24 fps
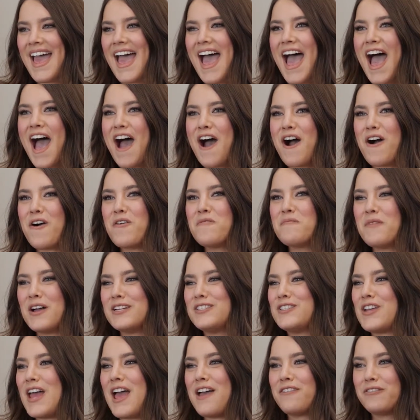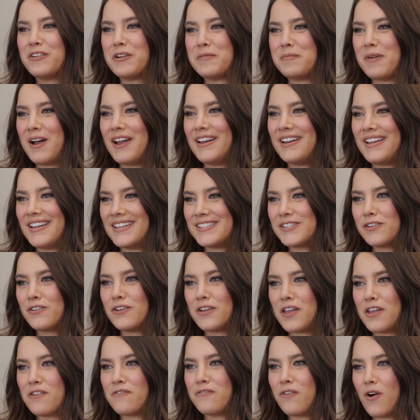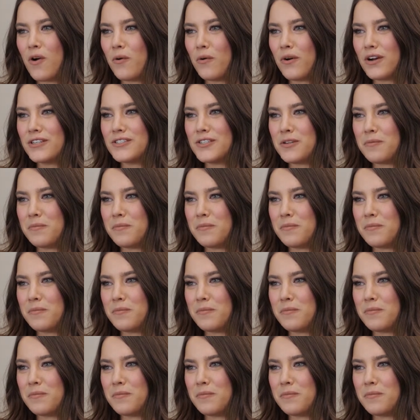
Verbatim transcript: how much everybody is looking forward